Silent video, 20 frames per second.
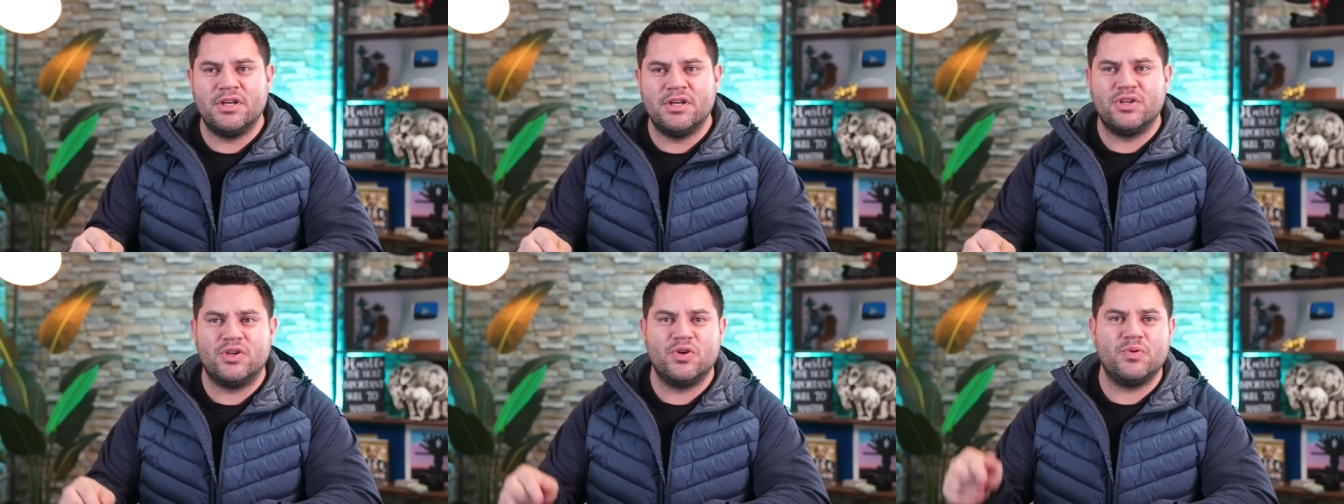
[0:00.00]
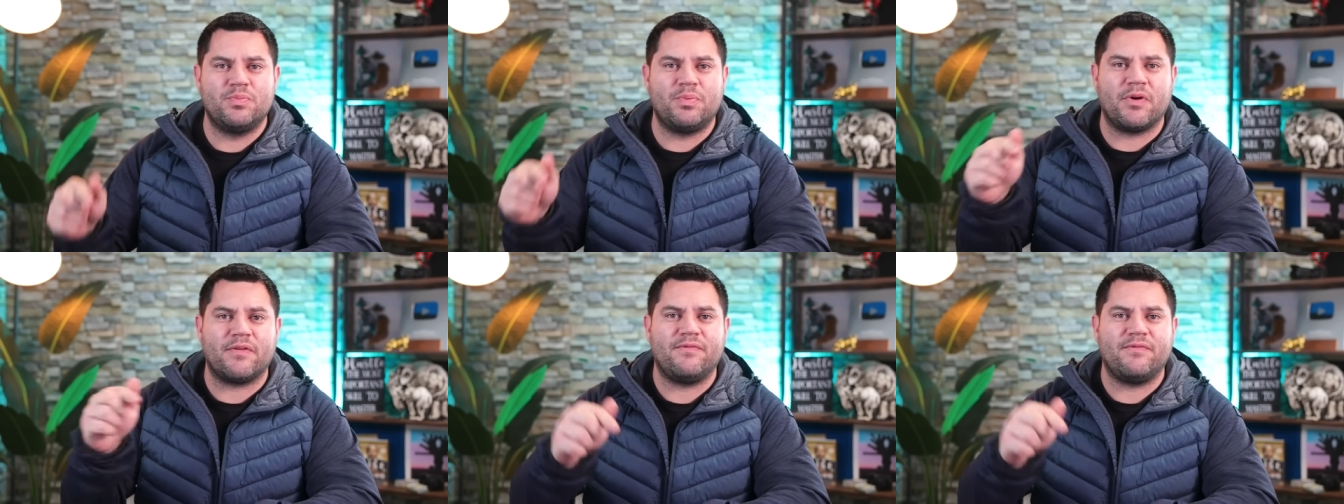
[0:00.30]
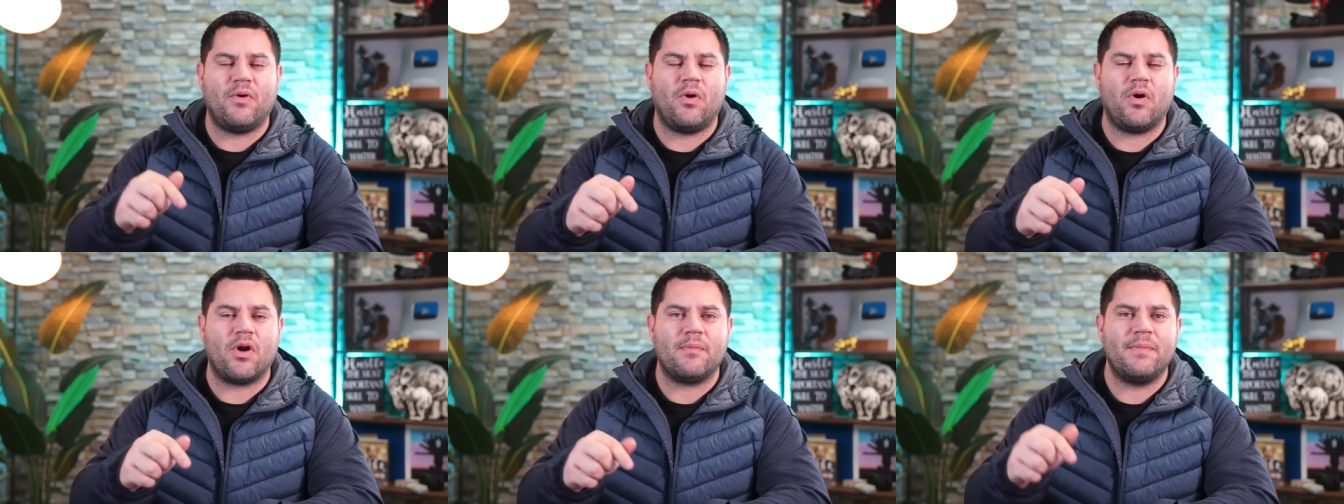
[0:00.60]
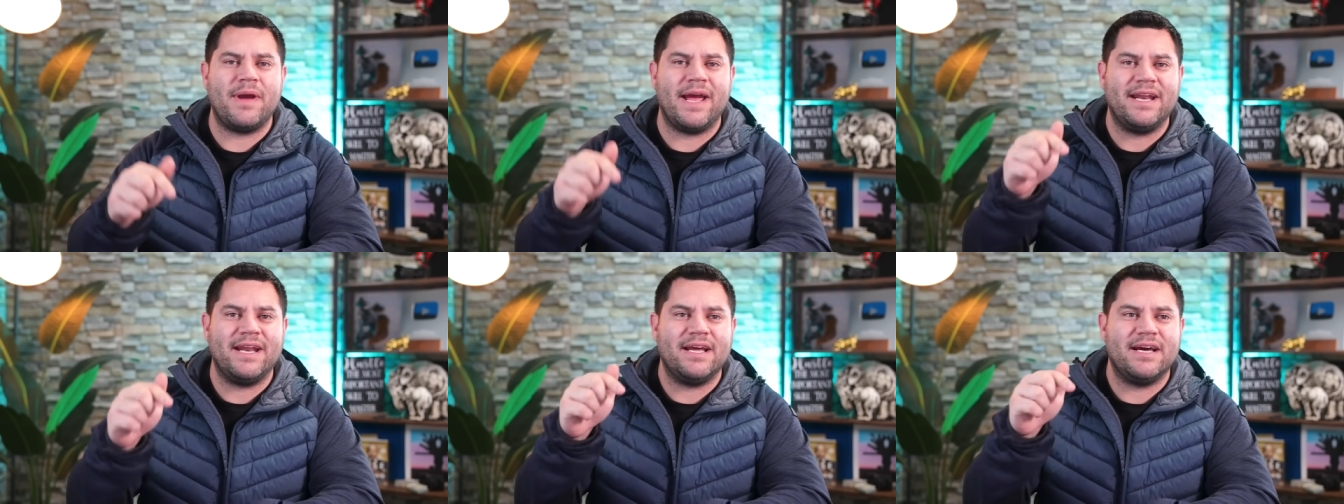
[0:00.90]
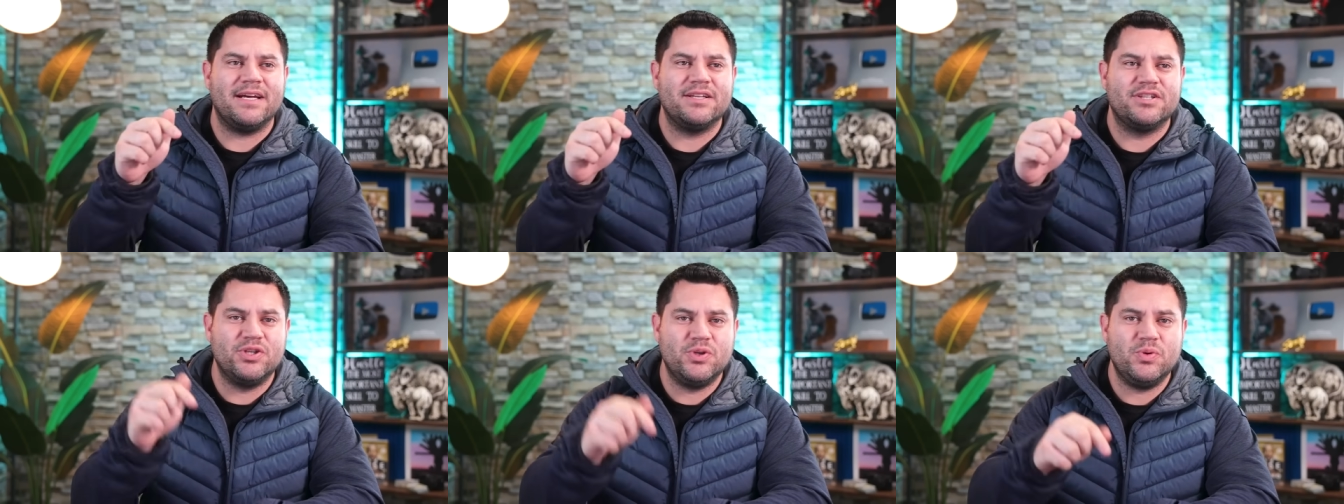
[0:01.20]
to perform and
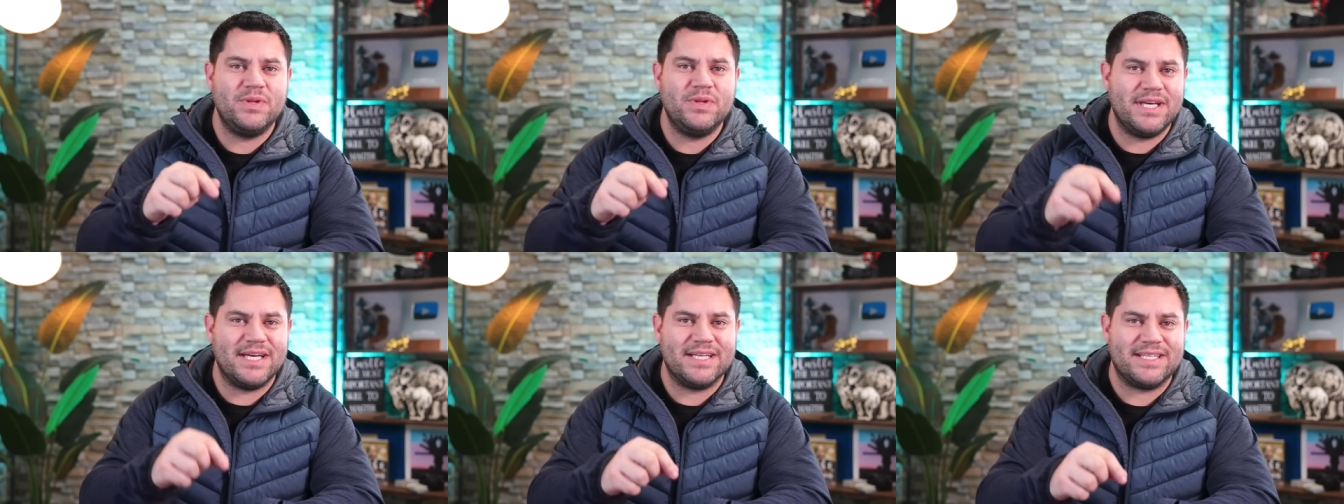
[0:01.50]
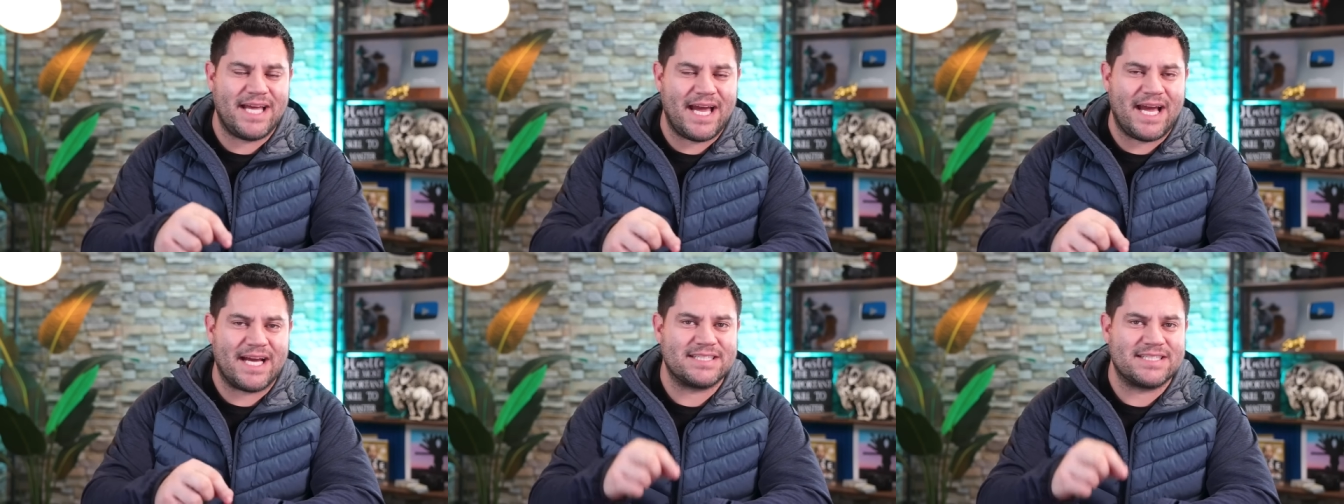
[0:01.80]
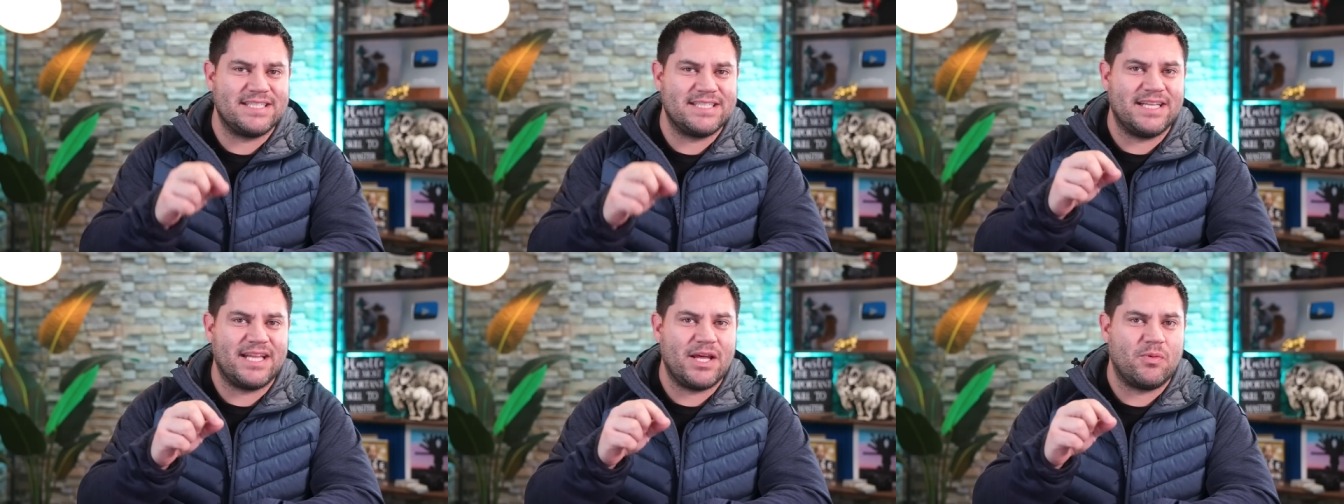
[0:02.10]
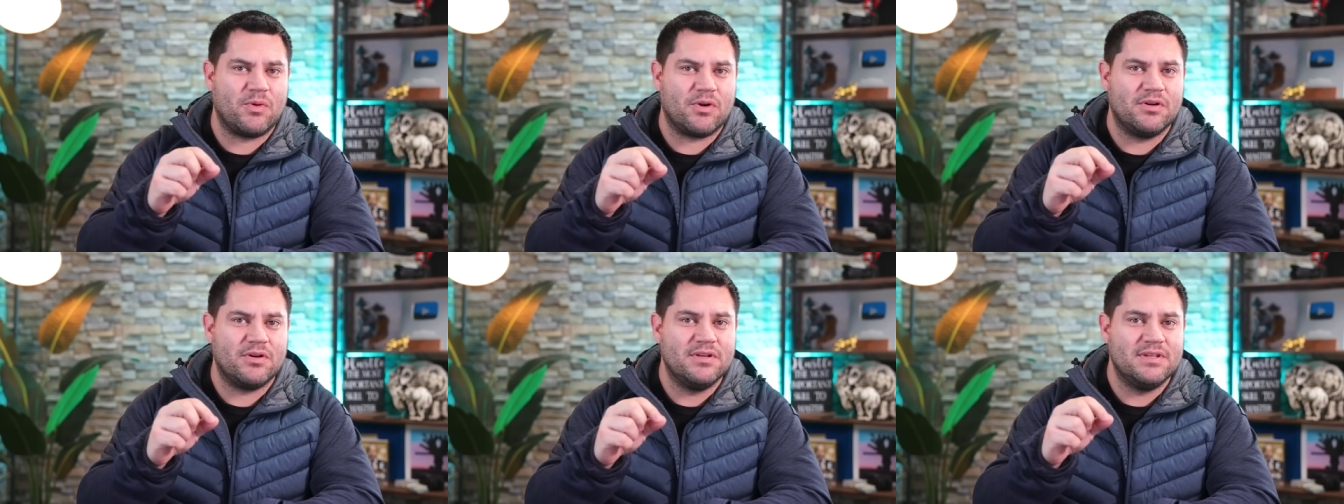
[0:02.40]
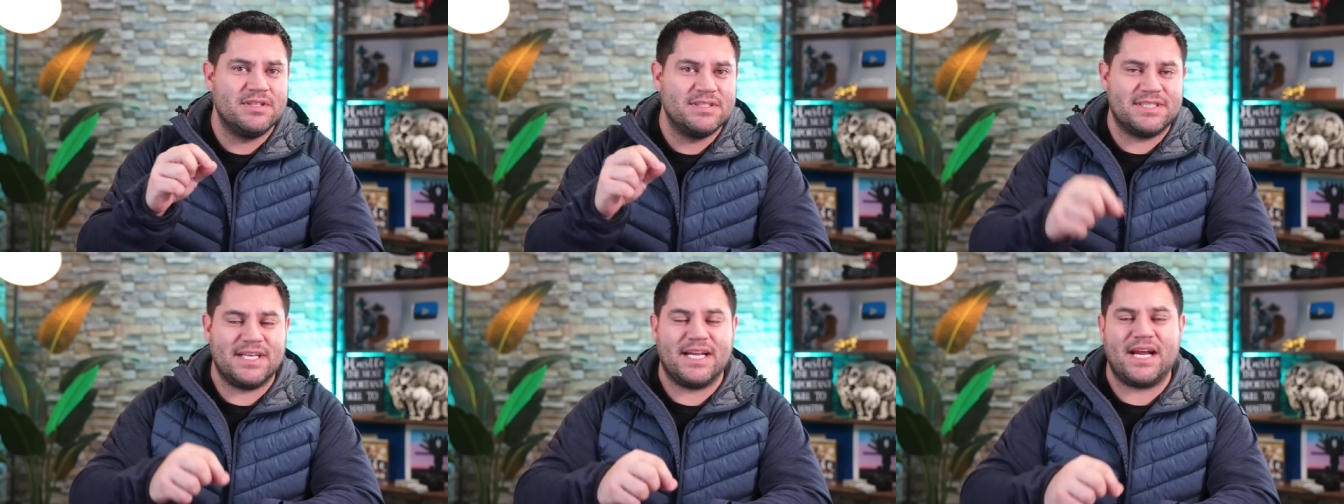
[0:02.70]
do the attacks that they were
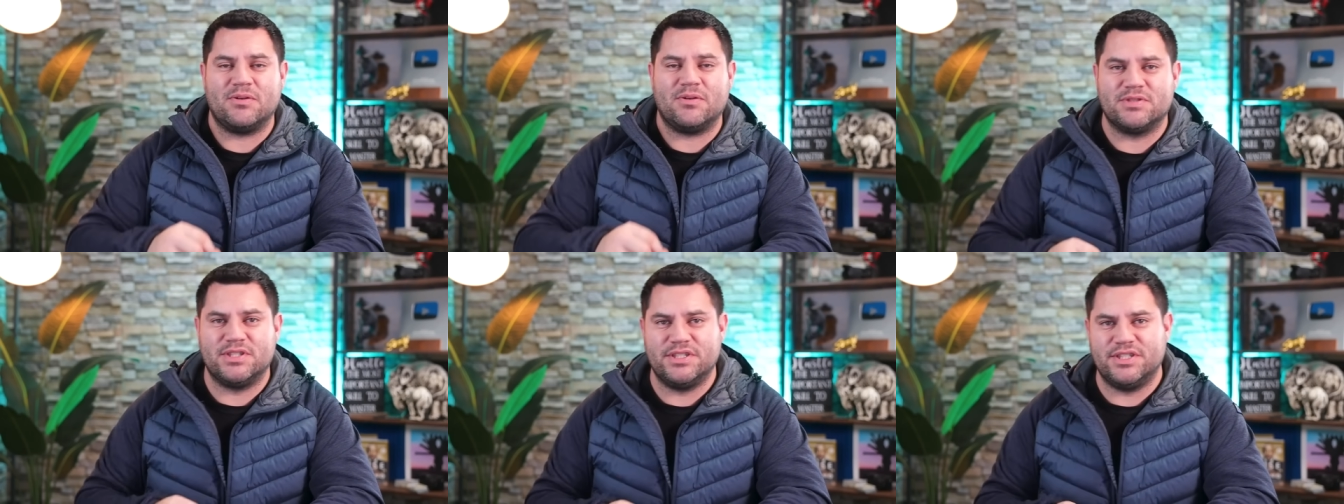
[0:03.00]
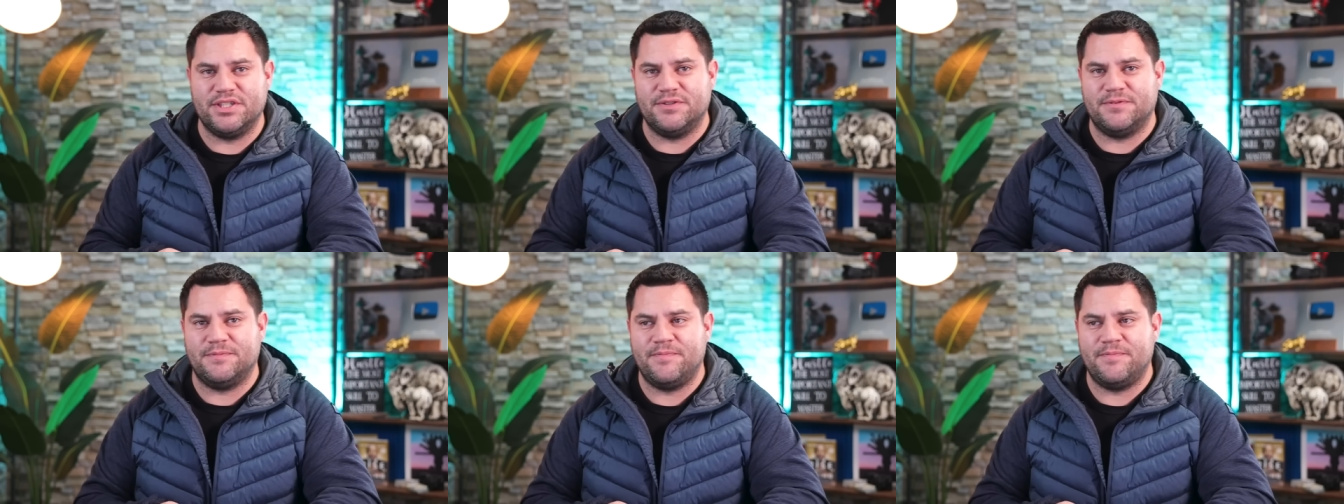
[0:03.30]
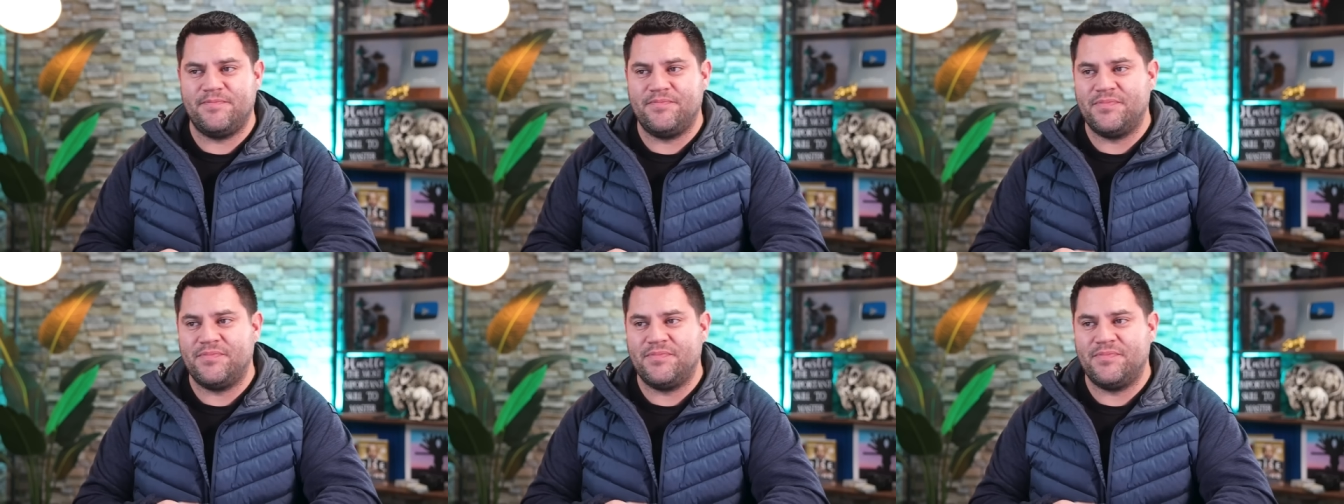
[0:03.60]
set out to do.